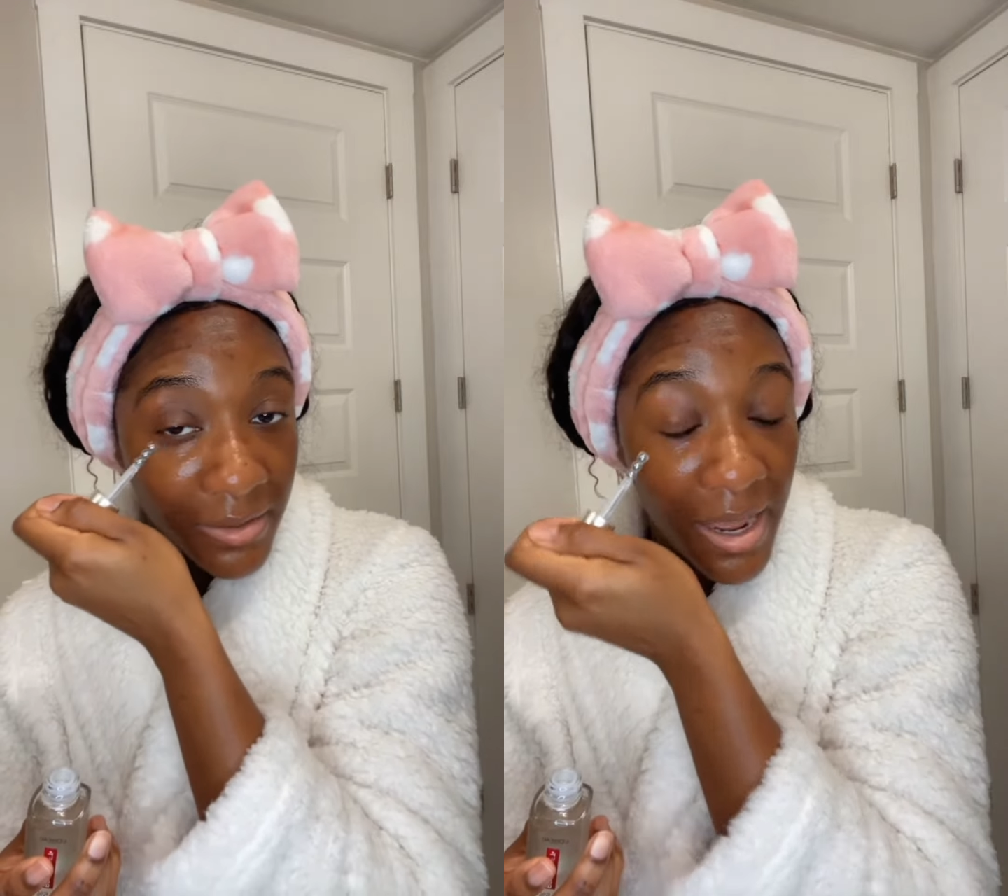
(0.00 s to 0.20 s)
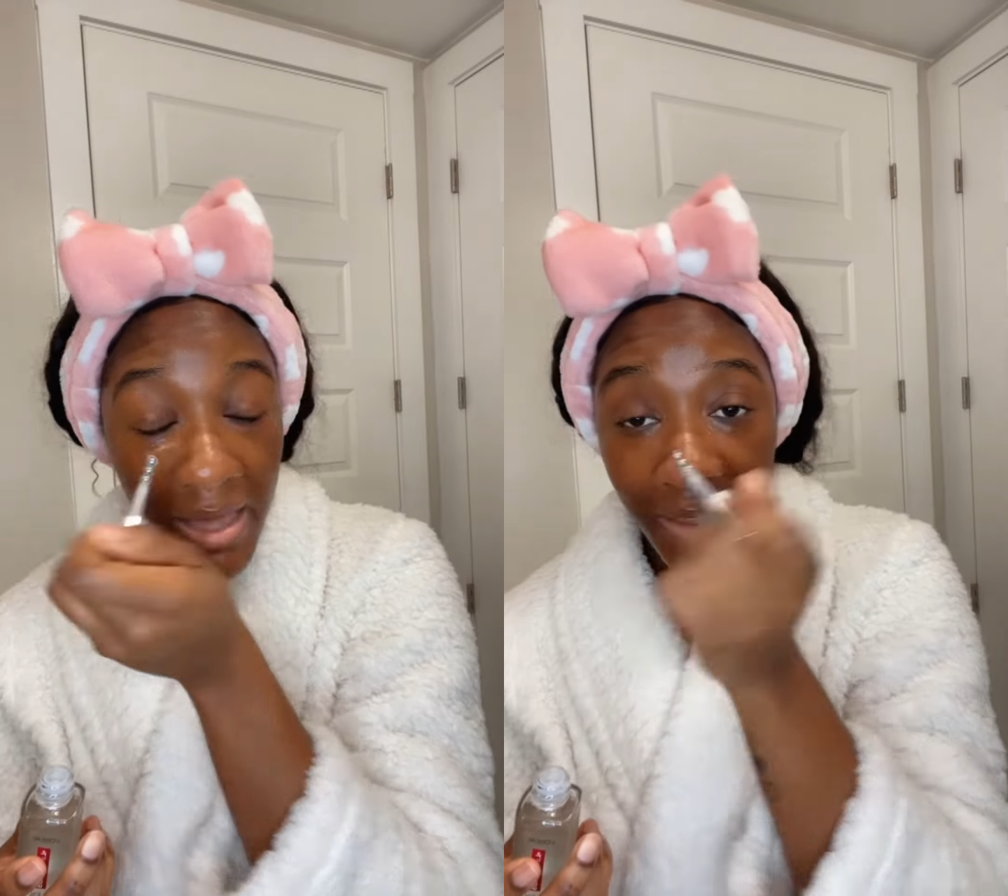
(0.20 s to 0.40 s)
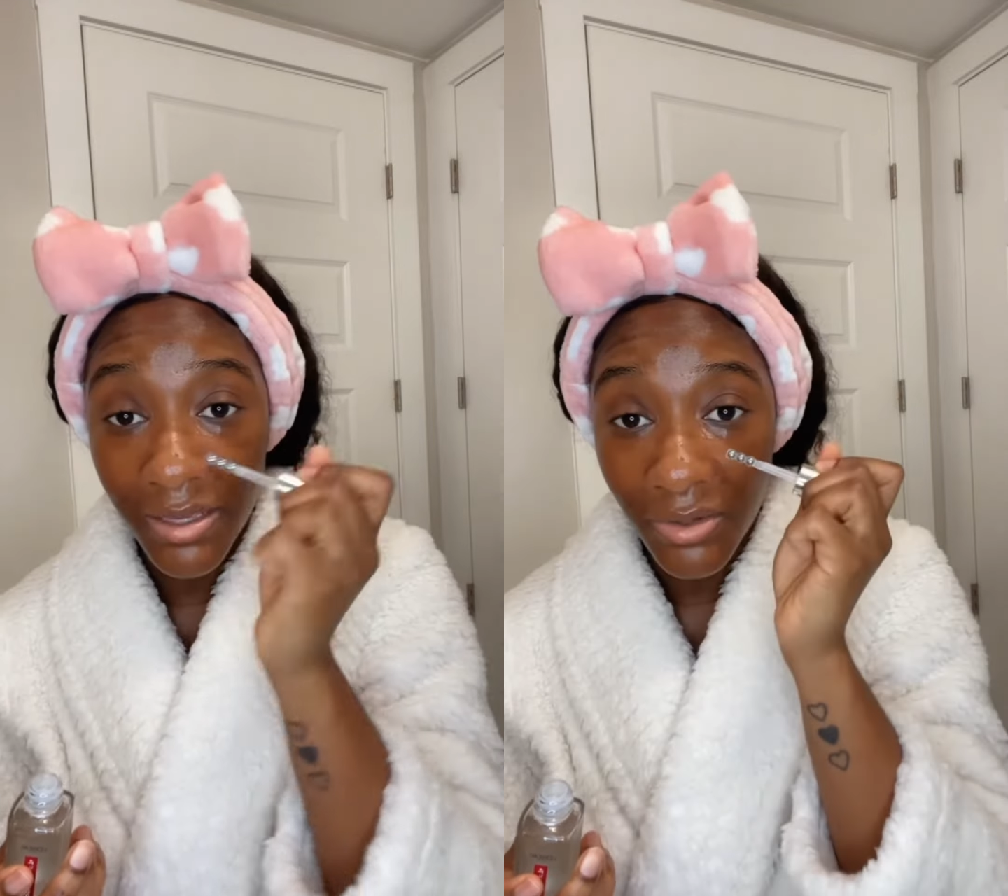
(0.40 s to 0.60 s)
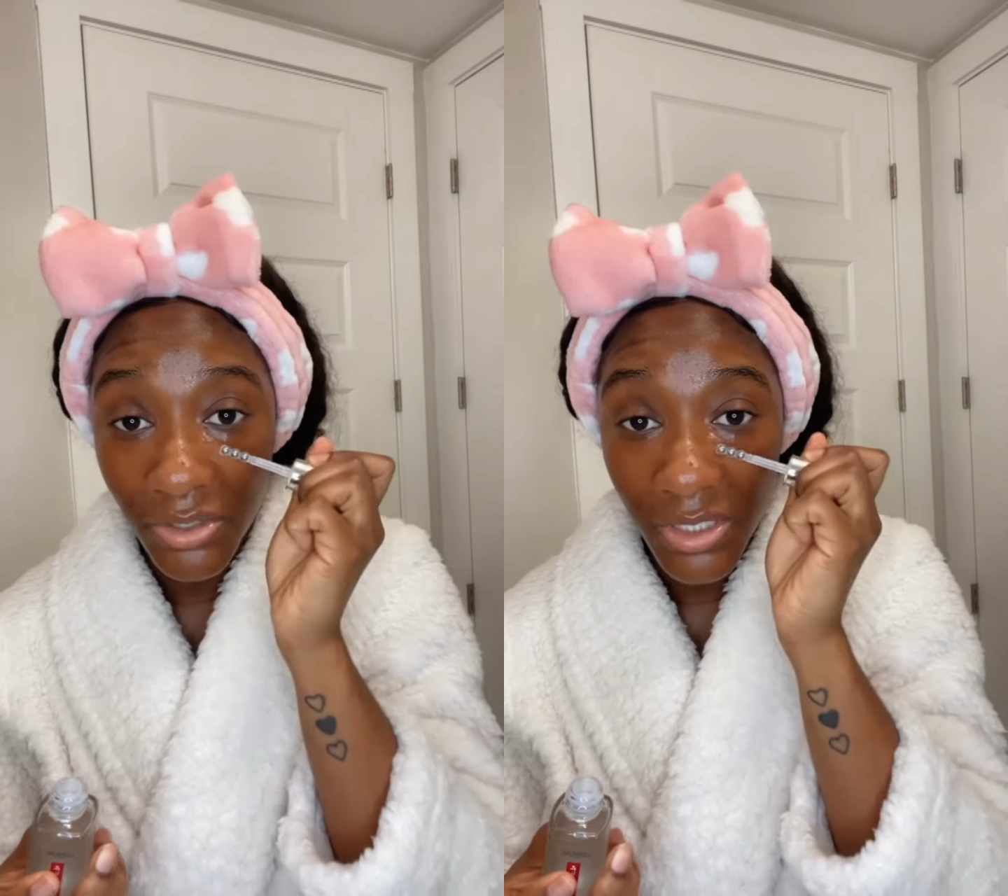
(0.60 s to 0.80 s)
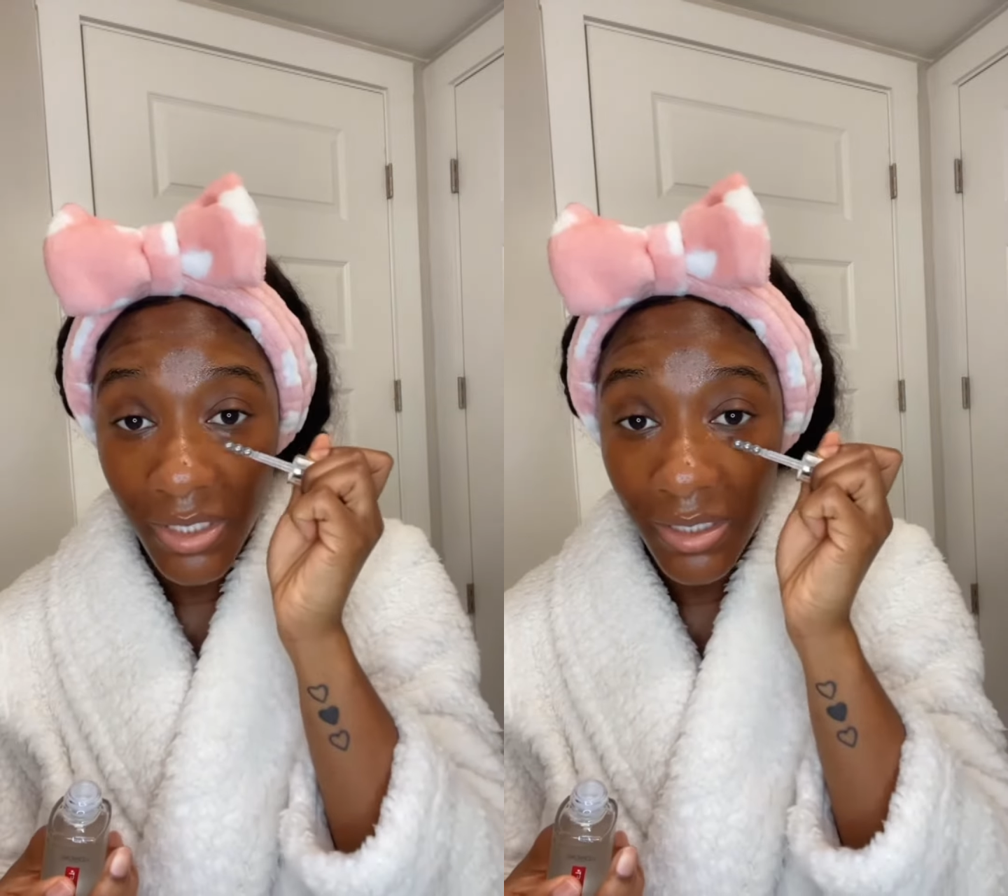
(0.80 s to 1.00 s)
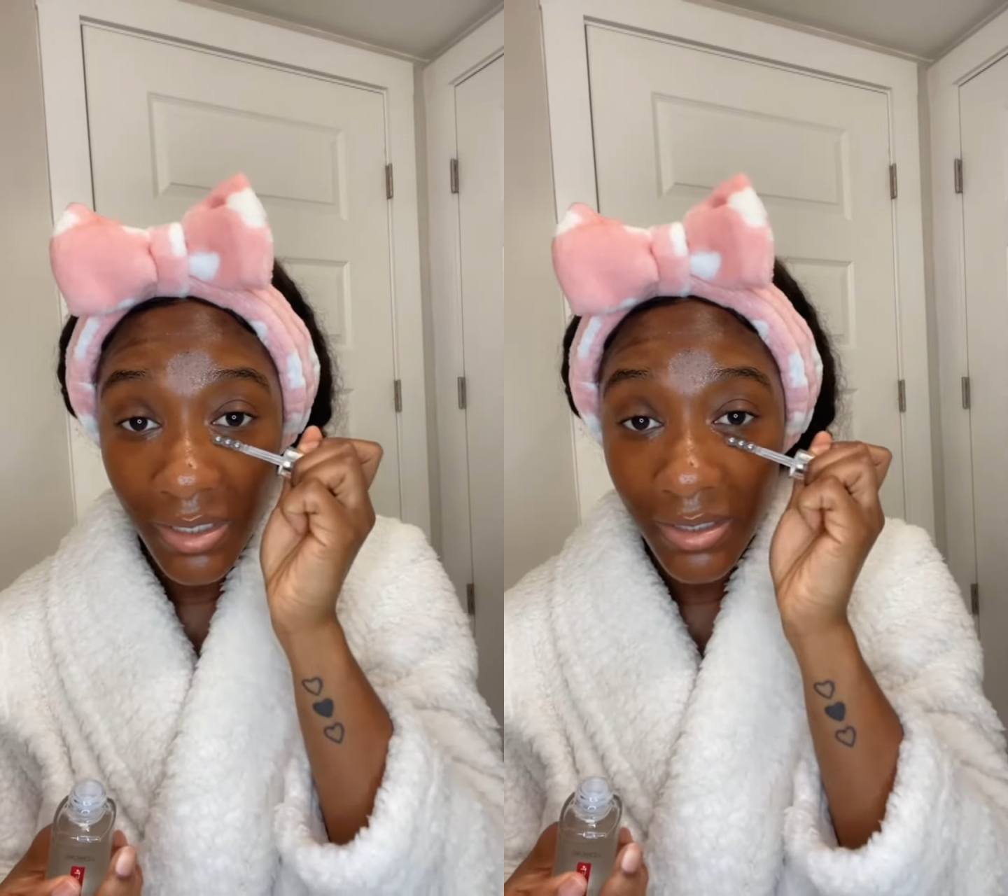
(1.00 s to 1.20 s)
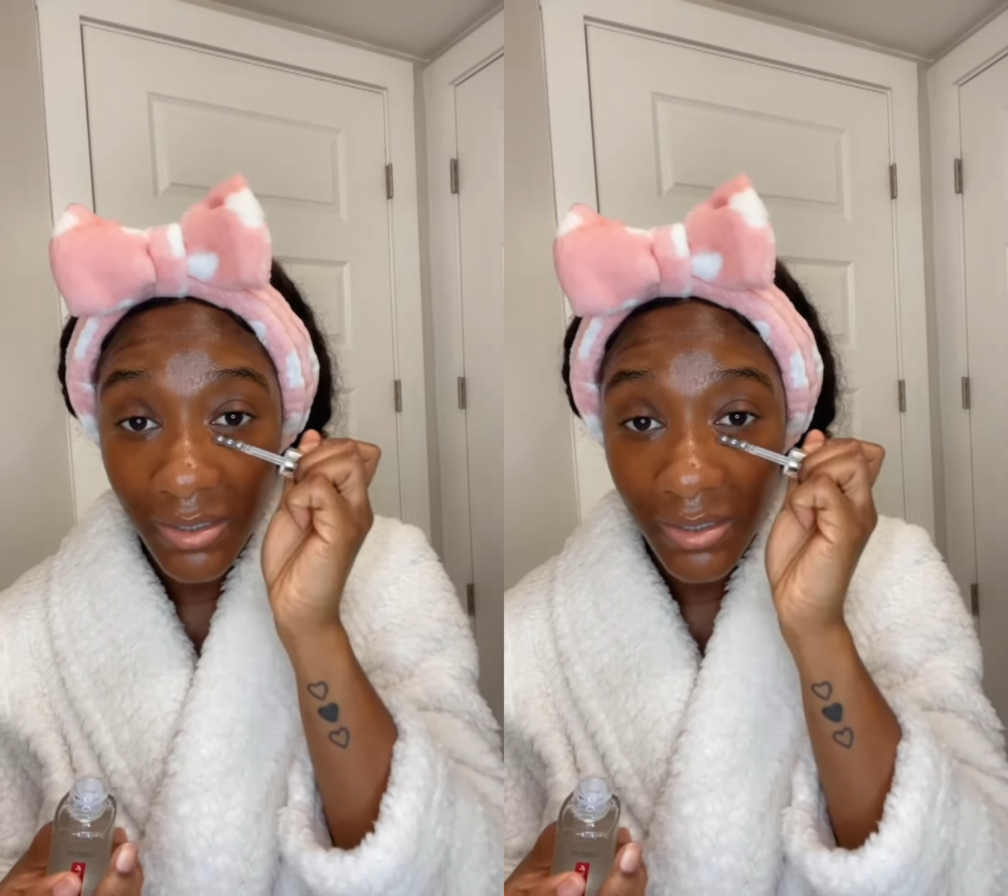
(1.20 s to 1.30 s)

I think you should get it